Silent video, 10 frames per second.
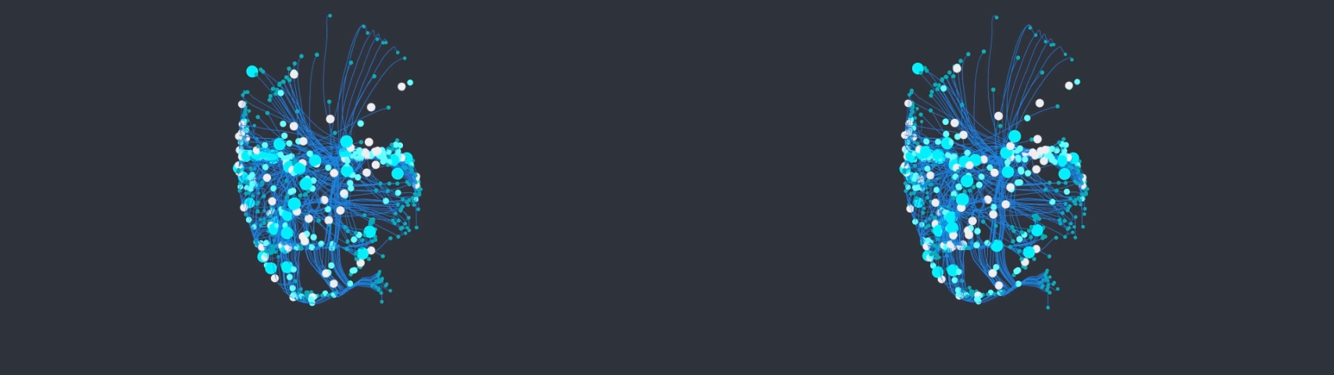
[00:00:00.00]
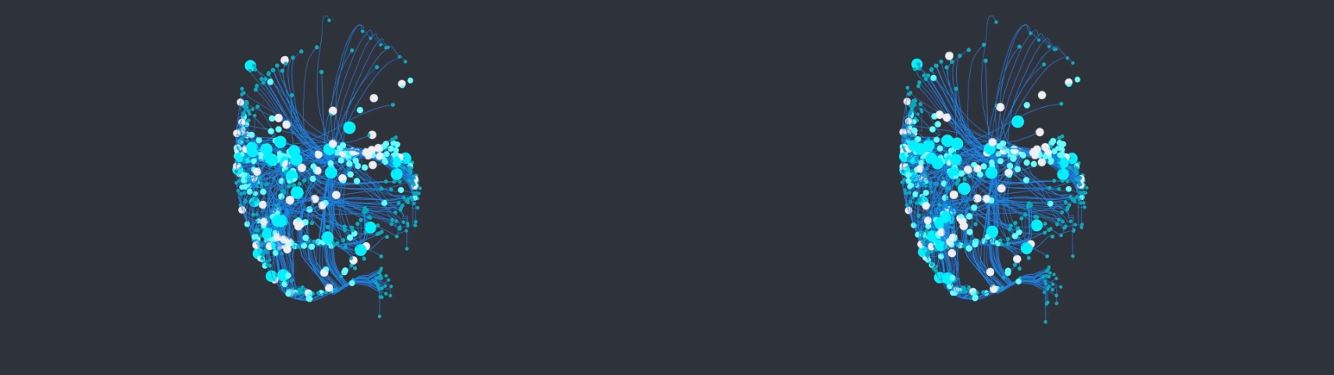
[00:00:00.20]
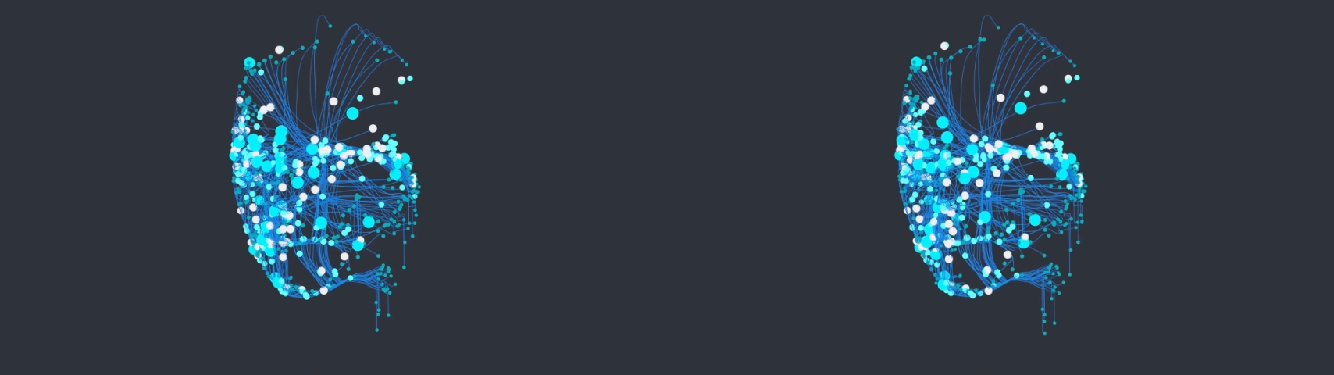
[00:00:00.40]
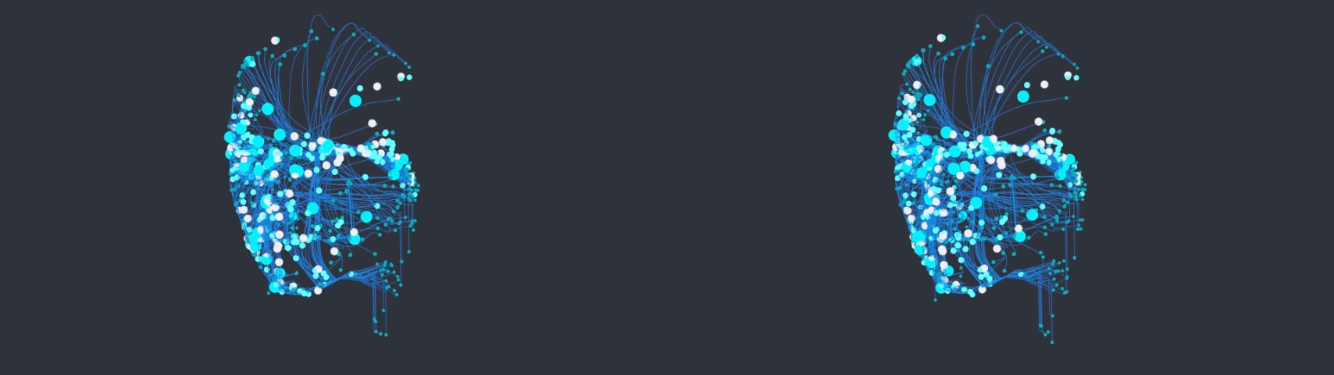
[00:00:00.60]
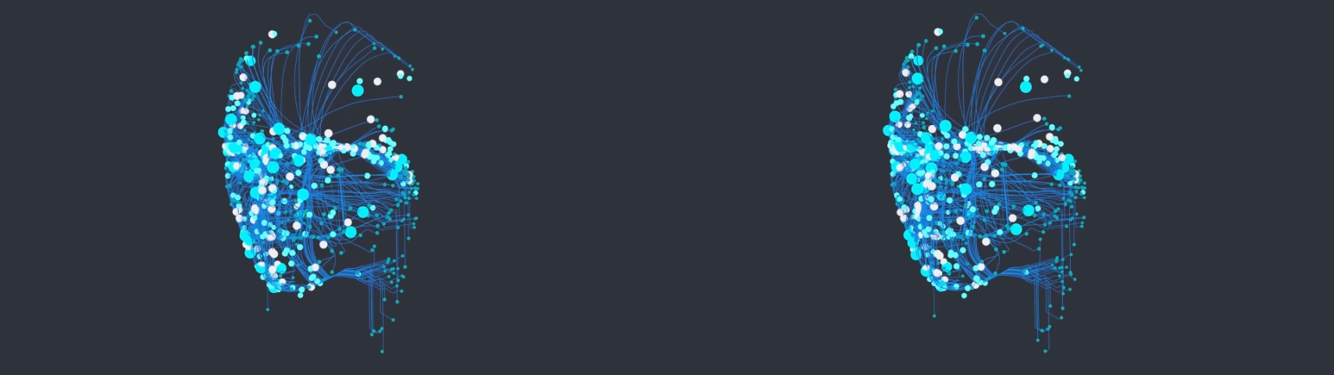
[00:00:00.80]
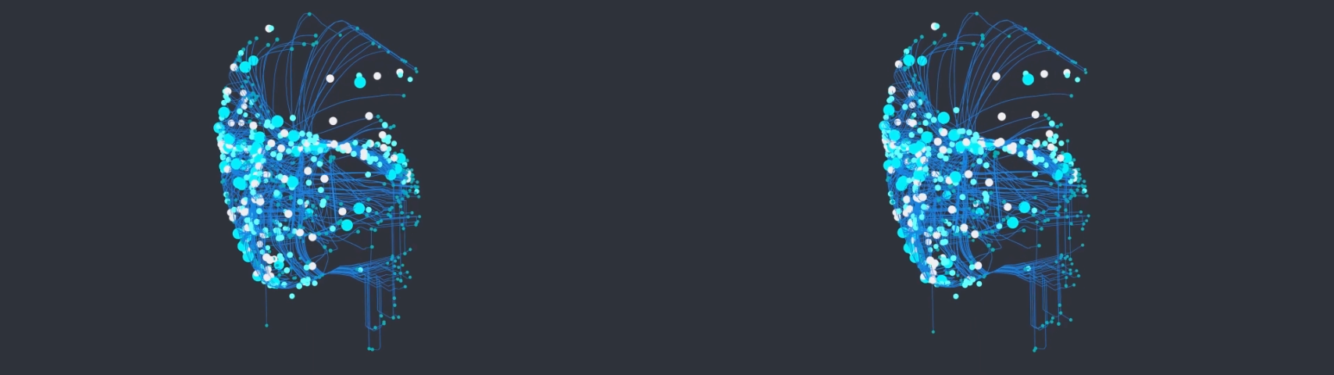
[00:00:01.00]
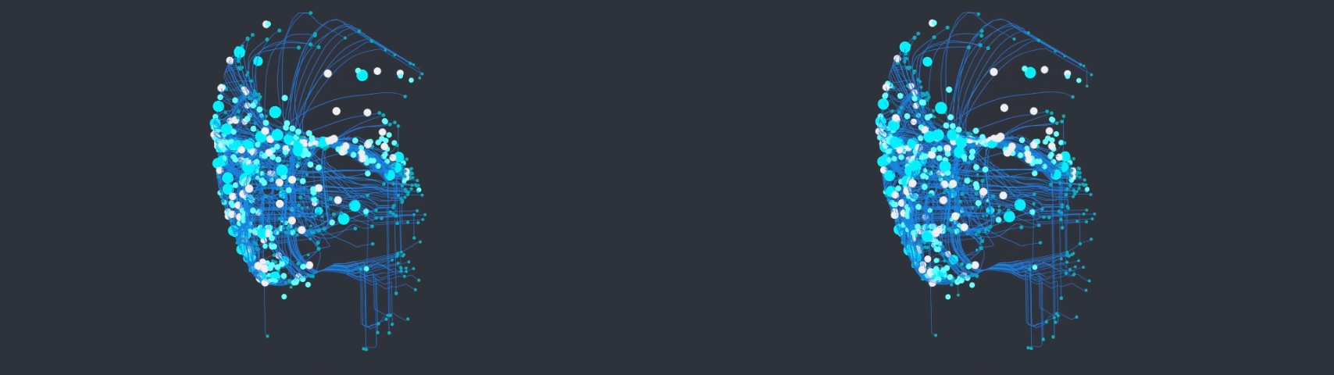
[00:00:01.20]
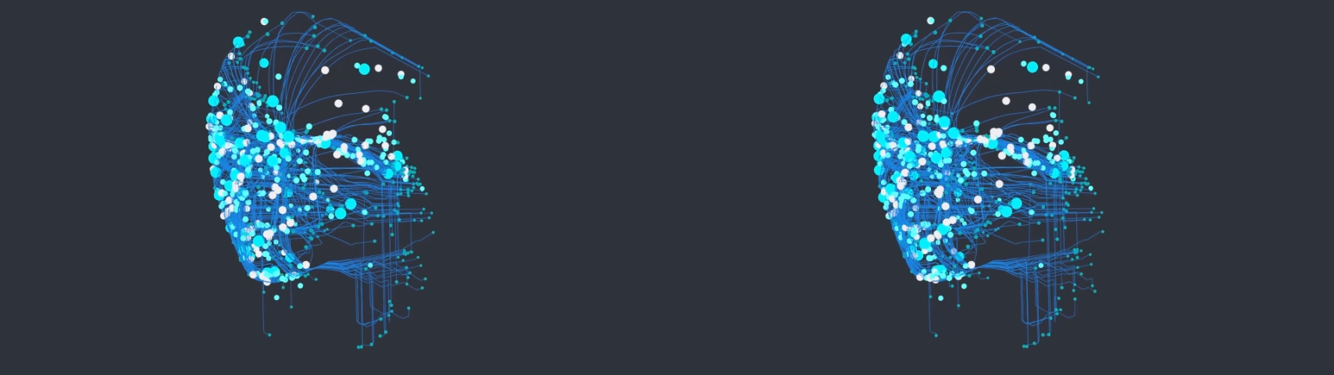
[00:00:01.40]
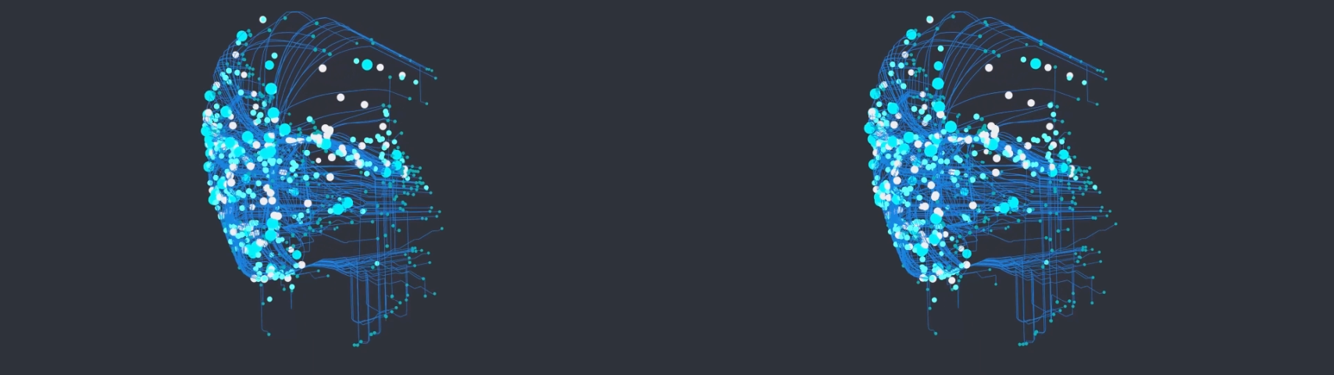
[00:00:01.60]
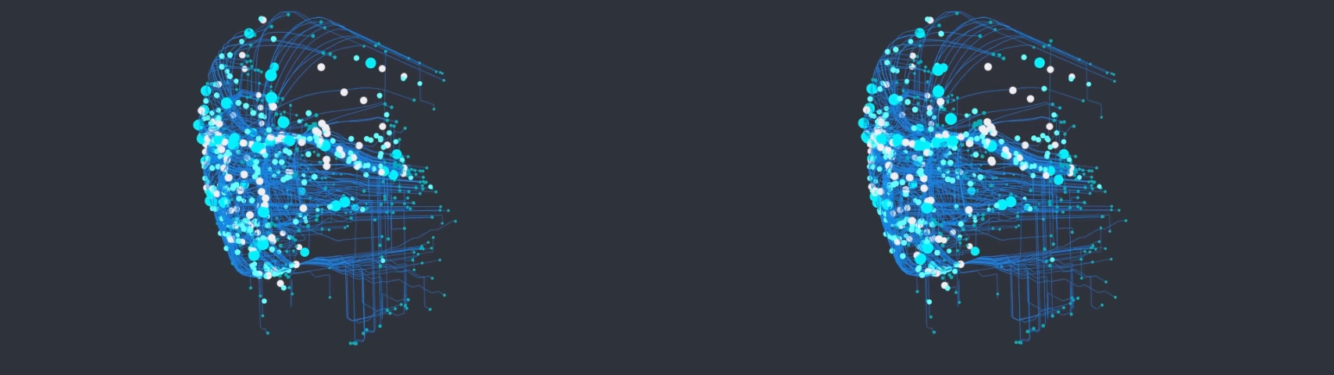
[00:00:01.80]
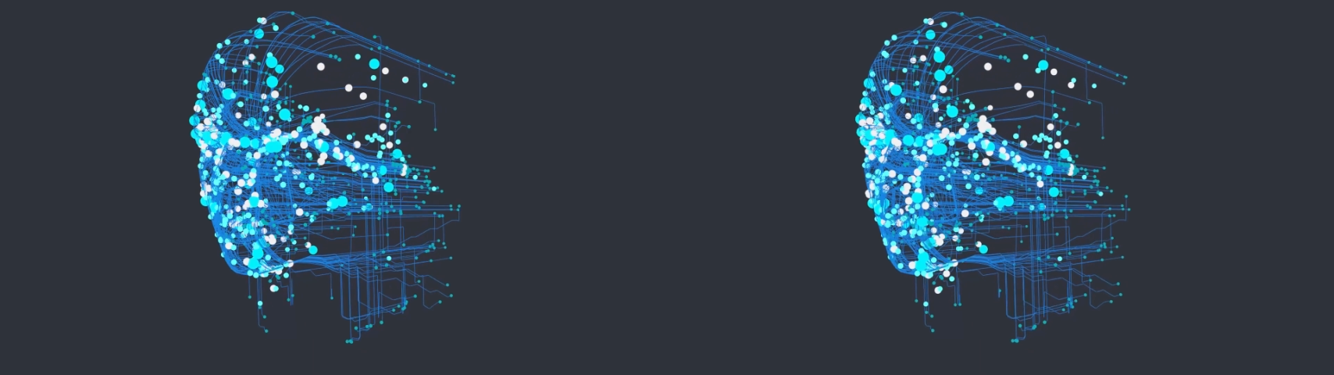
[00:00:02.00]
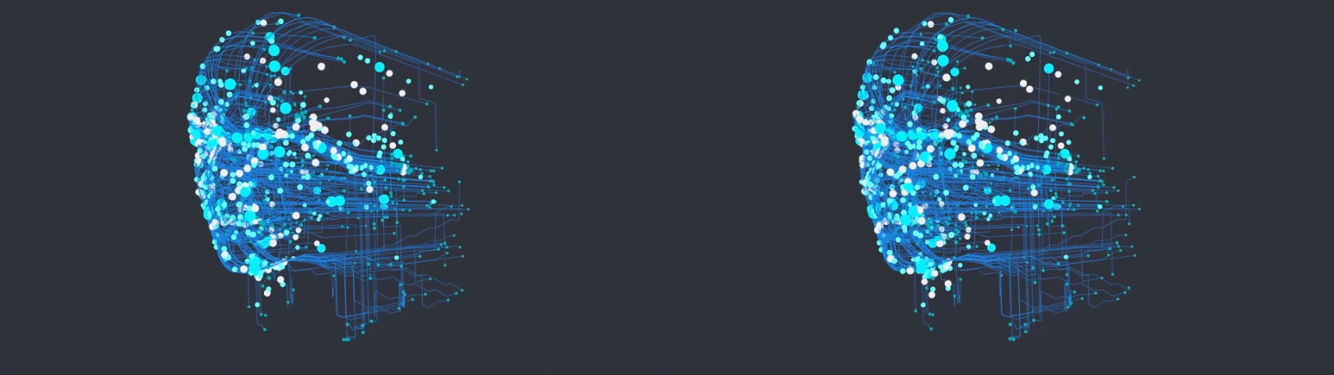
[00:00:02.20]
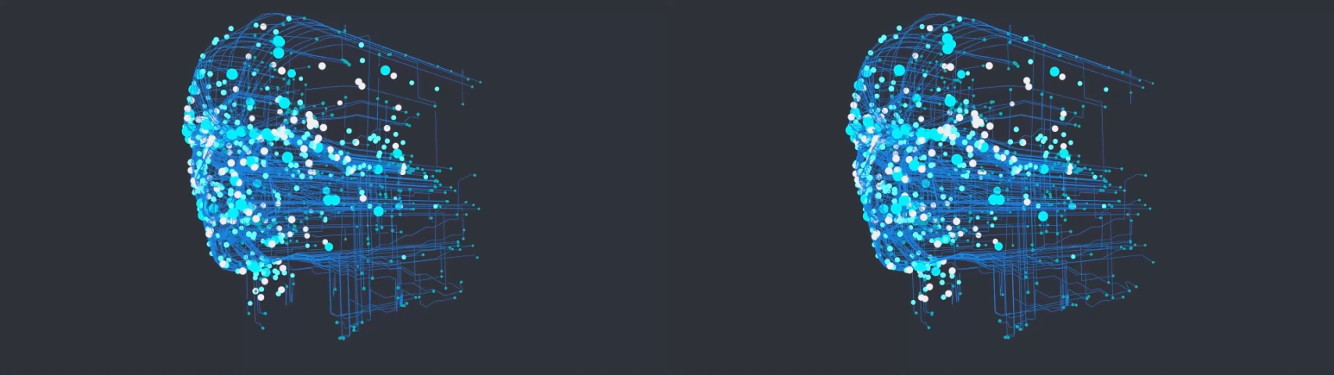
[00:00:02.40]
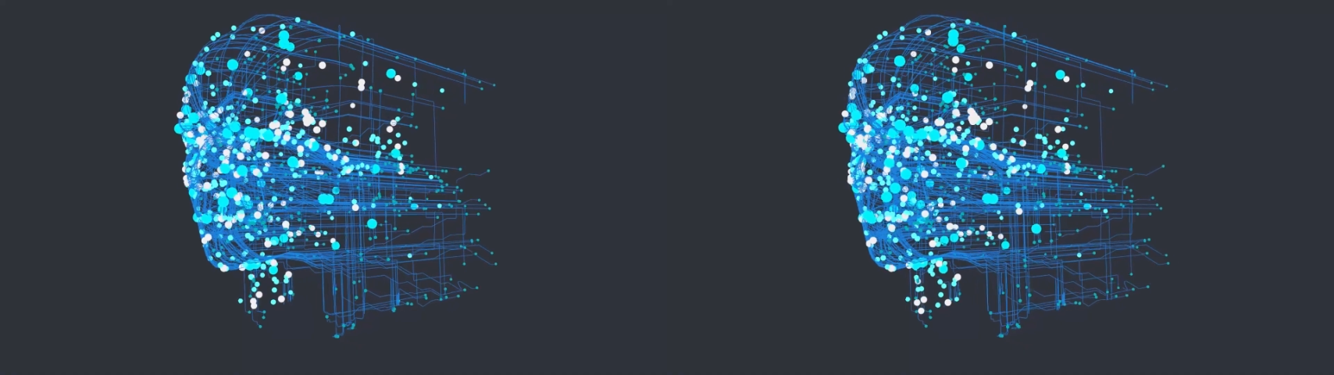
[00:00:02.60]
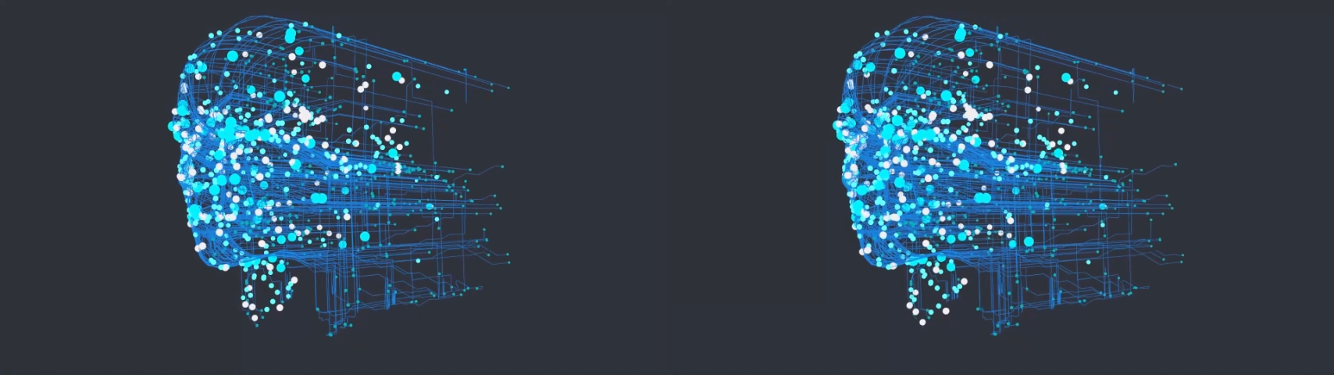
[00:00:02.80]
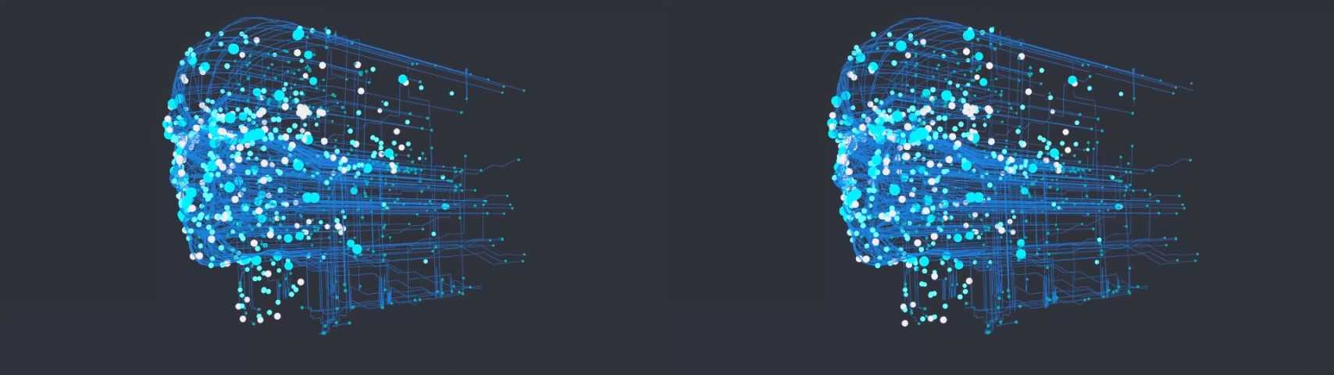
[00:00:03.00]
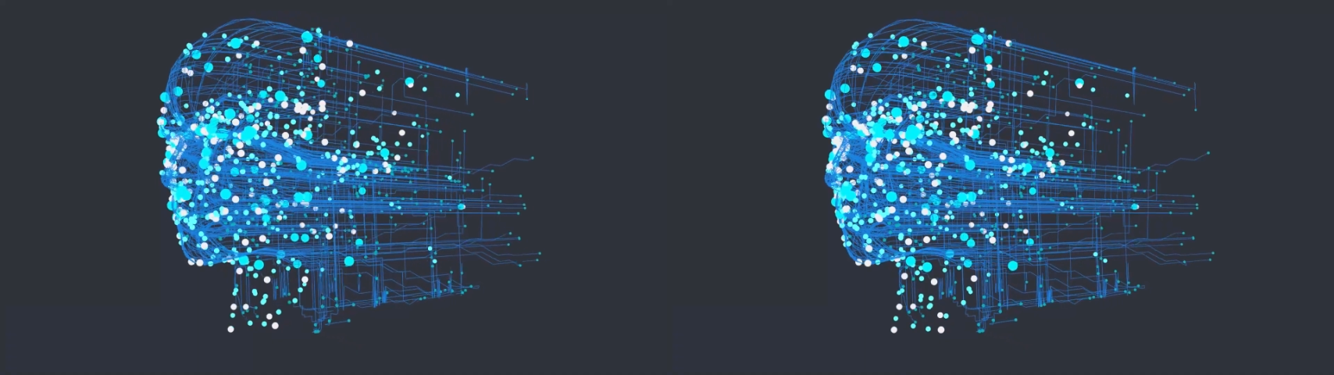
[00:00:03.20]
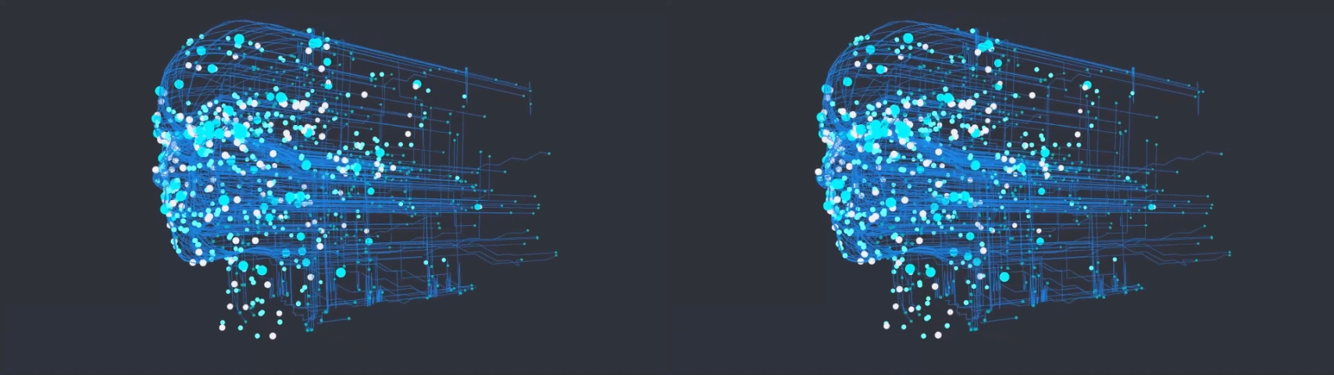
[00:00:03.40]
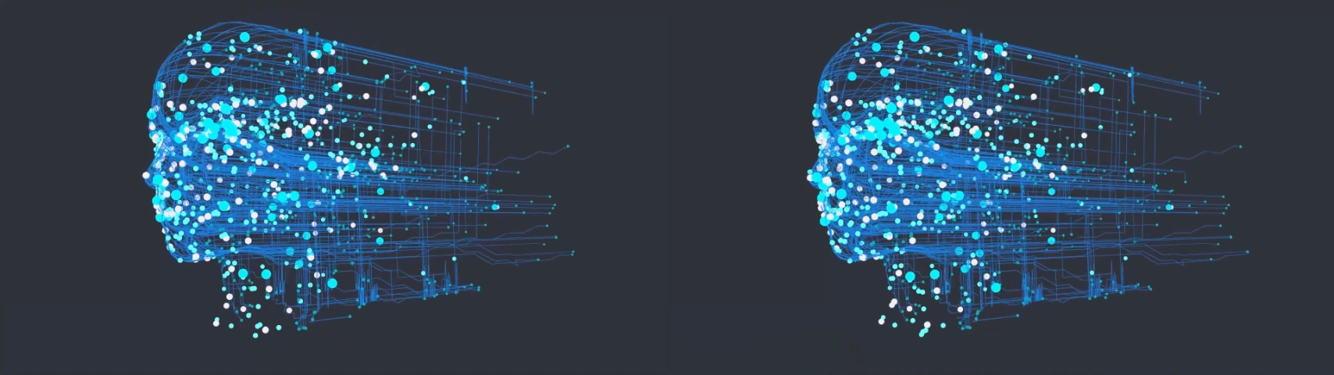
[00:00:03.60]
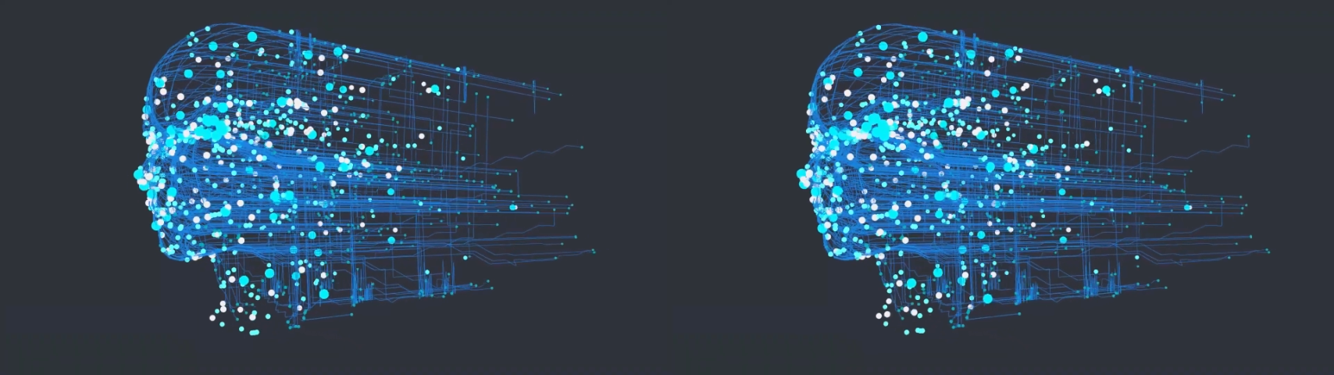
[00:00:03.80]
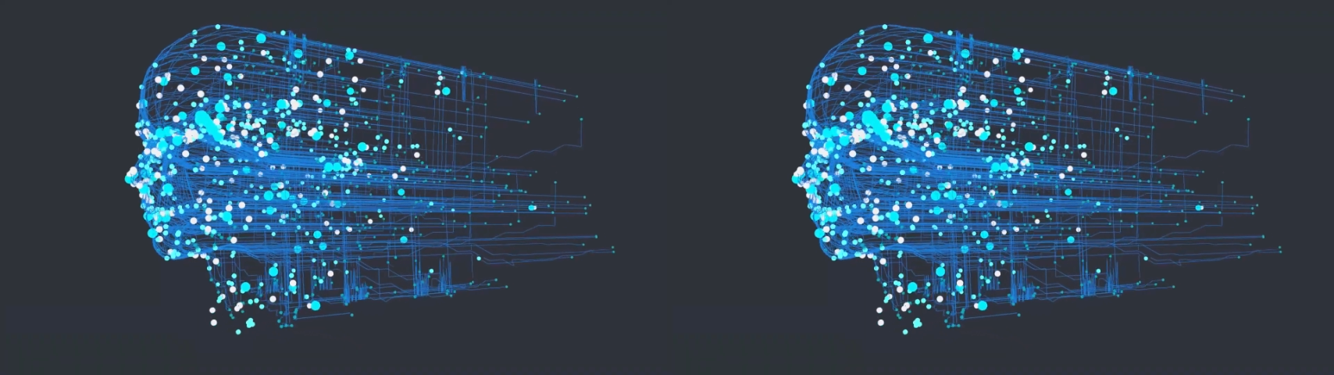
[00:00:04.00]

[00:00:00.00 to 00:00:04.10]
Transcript: Nobody's mouth can be seen.